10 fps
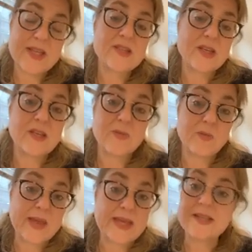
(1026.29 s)
is going to
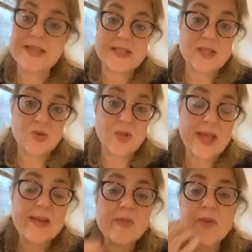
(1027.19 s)
make sense in your
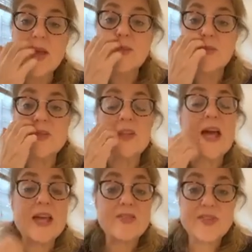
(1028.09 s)
life. There's a
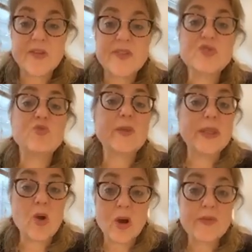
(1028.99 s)
lot of stuff that's
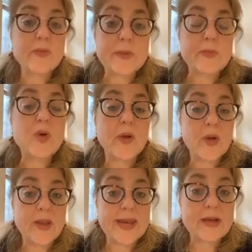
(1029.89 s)
really hard for people going
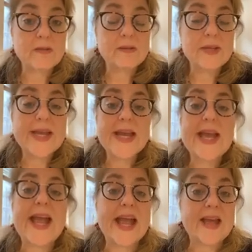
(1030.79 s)
on now.
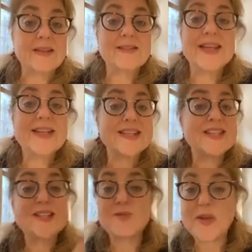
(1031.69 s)
And as I
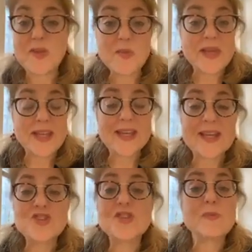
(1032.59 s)
said way in the
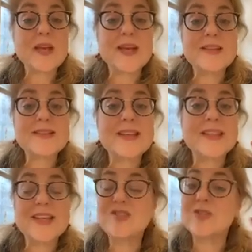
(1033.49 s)
beginning, just because
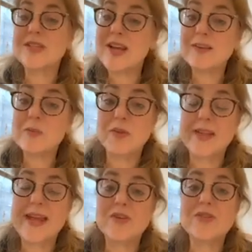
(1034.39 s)
things are terrible
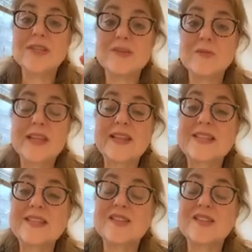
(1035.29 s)
now doesn't mean that